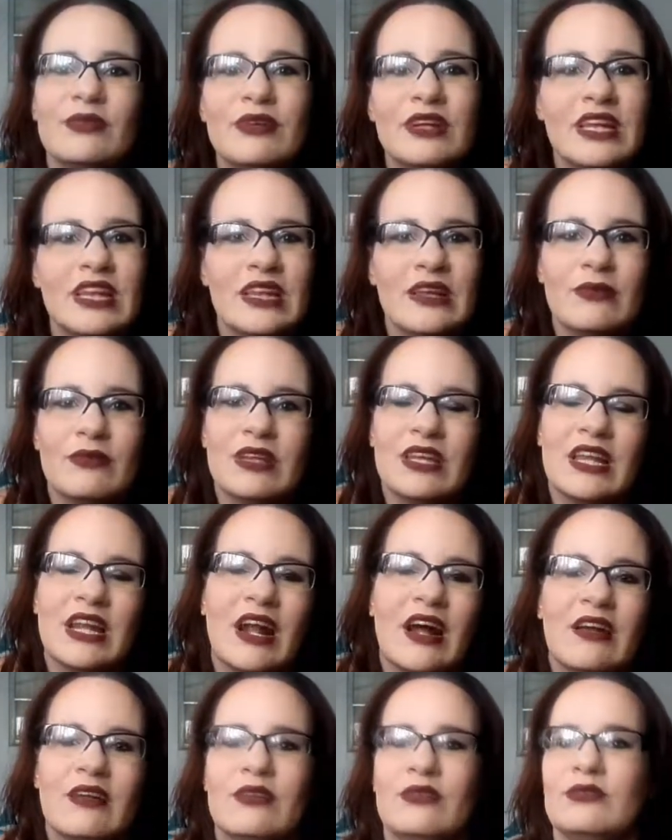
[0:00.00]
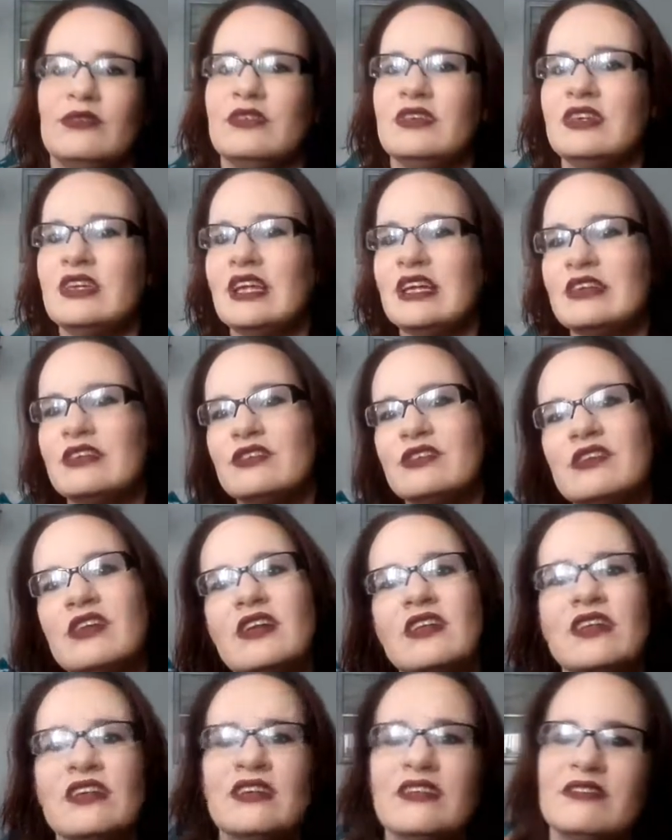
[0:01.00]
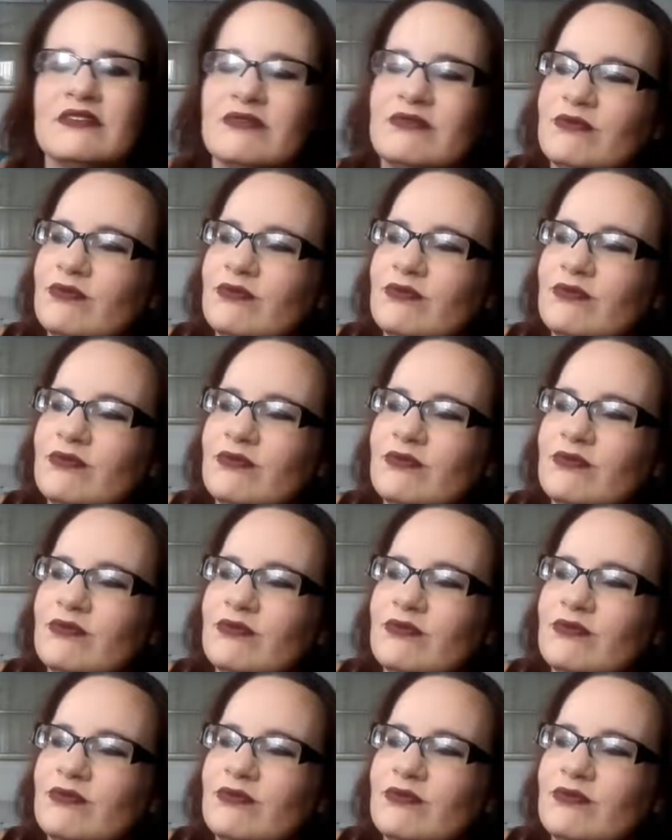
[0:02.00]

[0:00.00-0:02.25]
anything with it, I don't, like, there's nothing